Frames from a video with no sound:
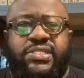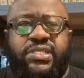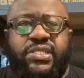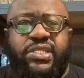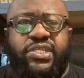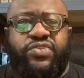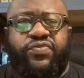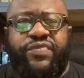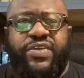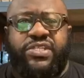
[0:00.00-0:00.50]

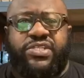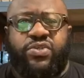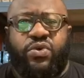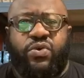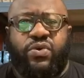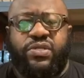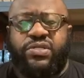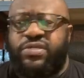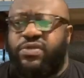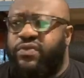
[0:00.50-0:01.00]
this
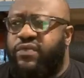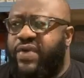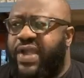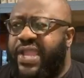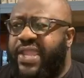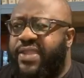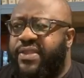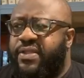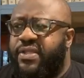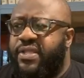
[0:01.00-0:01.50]
resource,
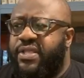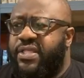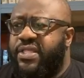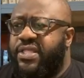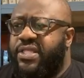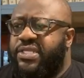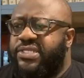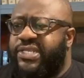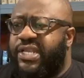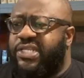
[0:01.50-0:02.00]
right?
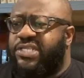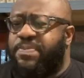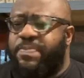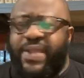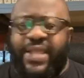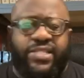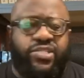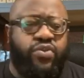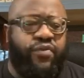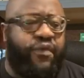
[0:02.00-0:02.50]
Shout out to
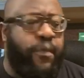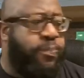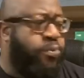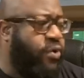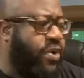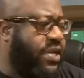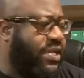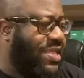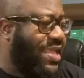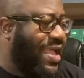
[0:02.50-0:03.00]
Bantu for
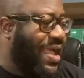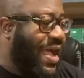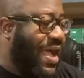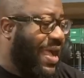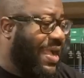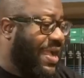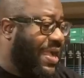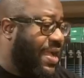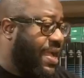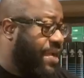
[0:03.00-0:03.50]
pointing
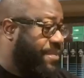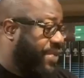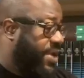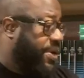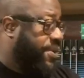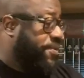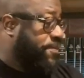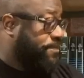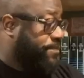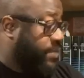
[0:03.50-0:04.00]

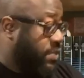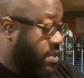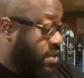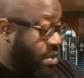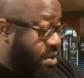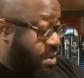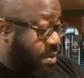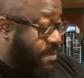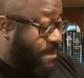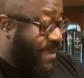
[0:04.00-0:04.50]
us.
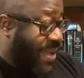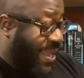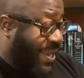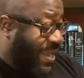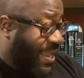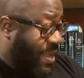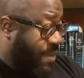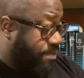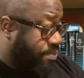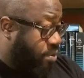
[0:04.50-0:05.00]
My
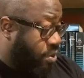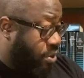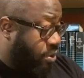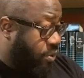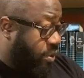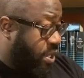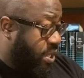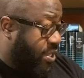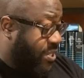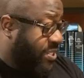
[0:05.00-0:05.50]

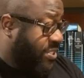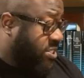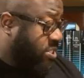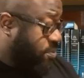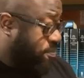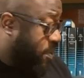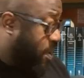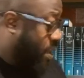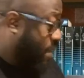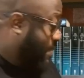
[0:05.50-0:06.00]
library, this is
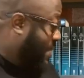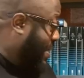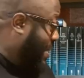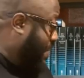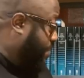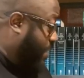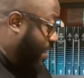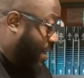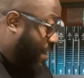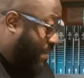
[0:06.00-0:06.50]
part of my
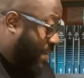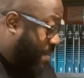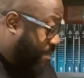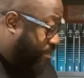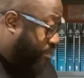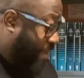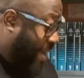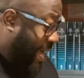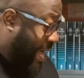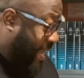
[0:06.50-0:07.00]
library, and I'm not
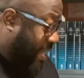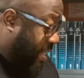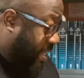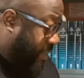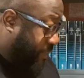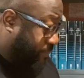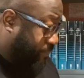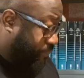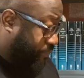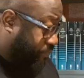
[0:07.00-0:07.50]

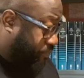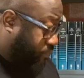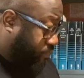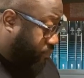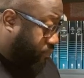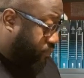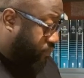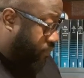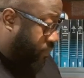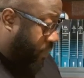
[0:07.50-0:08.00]
bragging,
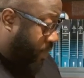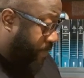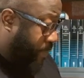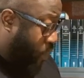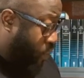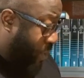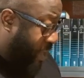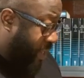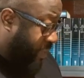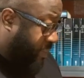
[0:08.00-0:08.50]

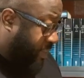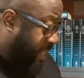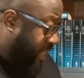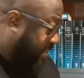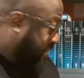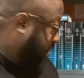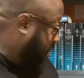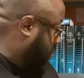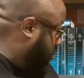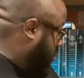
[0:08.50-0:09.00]
but one of the
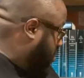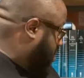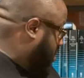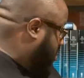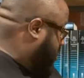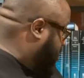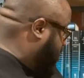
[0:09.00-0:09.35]
things that